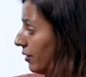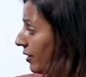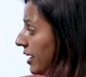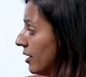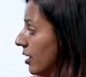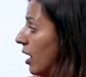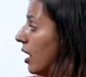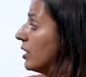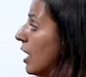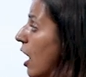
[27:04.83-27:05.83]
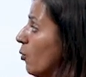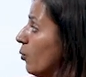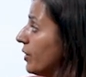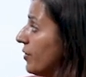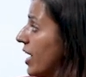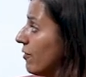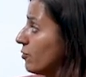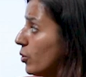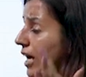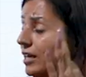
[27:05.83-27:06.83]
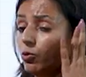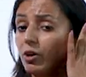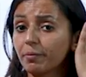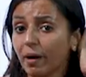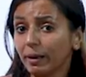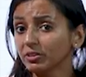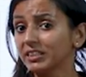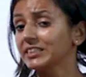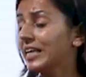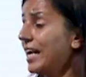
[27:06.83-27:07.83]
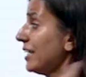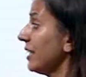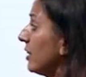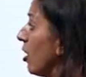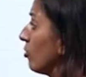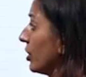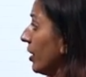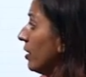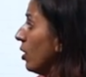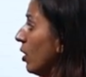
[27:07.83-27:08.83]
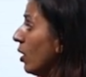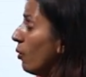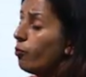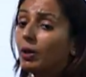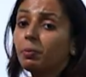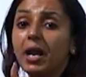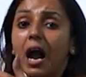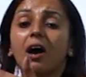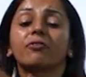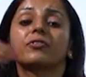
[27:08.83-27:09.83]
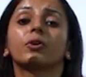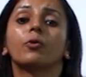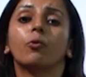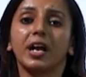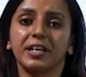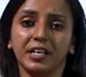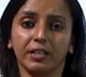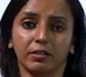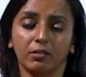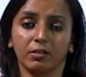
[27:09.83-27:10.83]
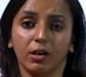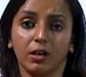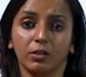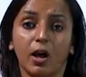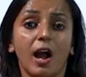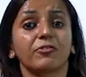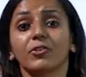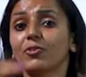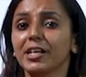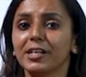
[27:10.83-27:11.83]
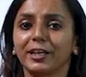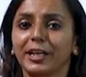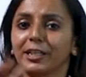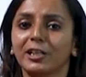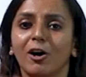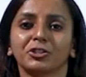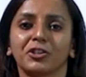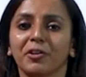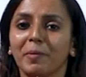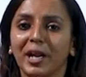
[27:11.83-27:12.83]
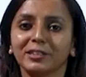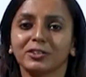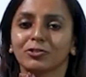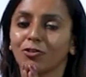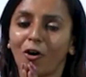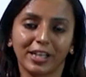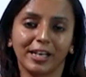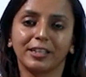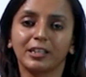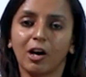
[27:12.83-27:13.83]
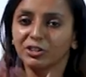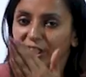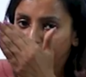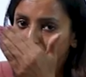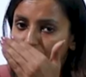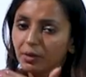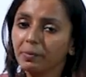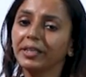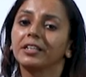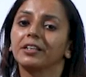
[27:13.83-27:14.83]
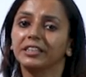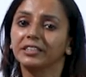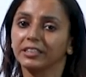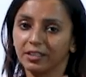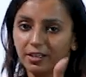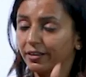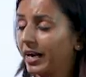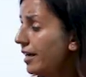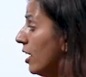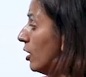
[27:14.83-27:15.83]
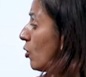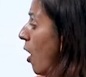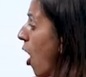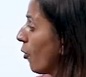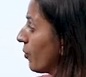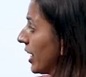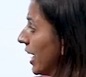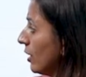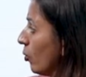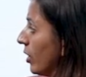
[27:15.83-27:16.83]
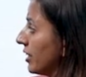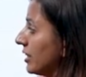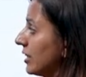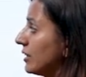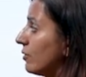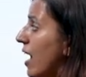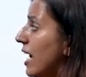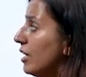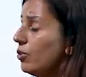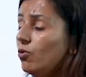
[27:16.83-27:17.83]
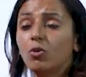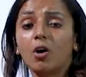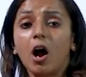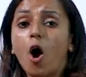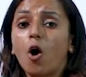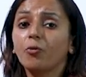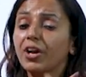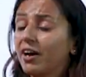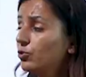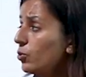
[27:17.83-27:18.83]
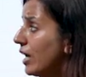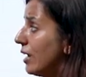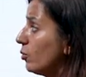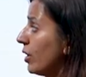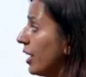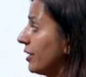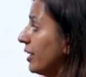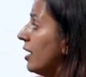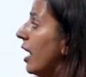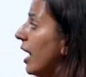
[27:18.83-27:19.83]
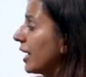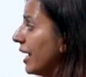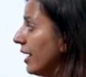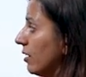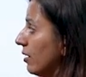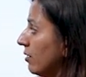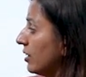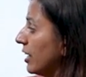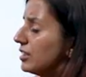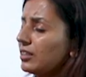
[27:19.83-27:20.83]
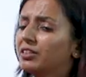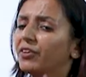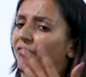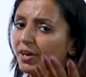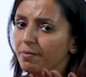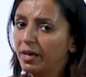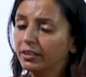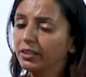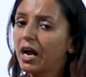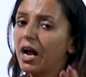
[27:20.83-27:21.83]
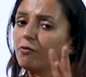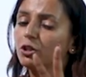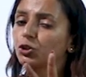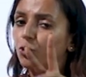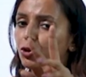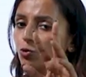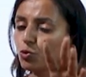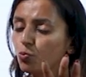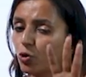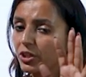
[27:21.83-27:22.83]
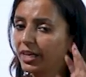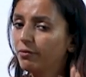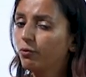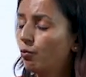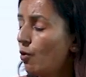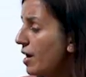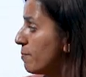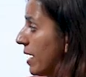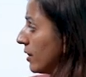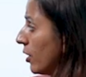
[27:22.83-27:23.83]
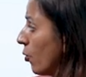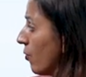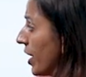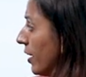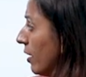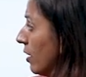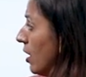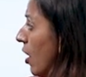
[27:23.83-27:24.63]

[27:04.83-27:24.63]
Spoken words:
Right. Now what we have to calculate, ma'am, this 80,000 will be after 1 year. After 1 year, 80,000 remains, not 80,000, it will be decreasing. Right. So how we calculate this value? How we have to calculate it? Again, there is a different method. I will show you more than one method over here.